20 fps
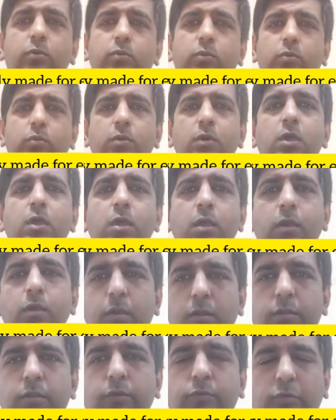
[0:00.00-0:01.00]
to
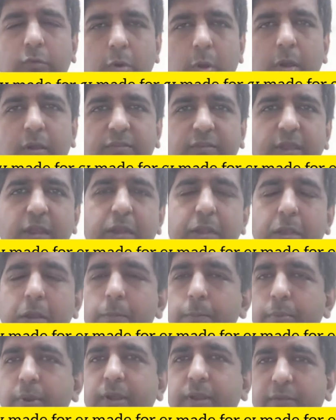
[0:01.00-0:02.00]
the stocks and
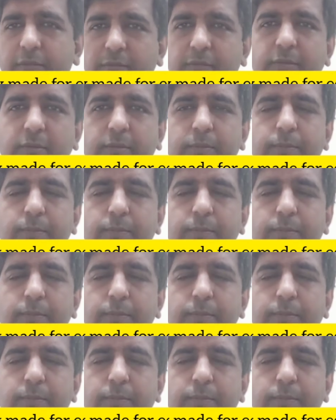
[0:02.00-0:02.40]
companies.